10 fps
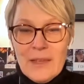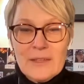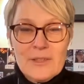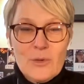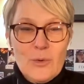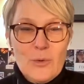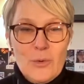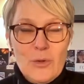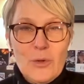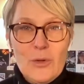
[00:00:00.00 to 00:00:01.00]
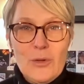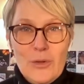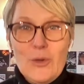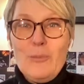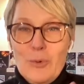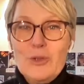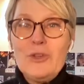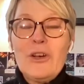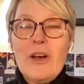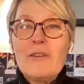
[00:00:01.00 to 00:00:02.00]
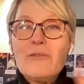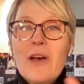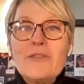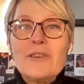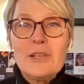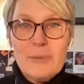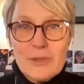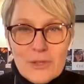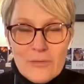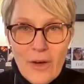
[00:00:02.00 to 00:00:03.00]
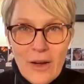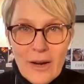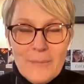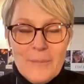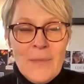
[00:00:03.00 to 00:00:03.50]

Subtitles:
So you put the car 5 kilometers far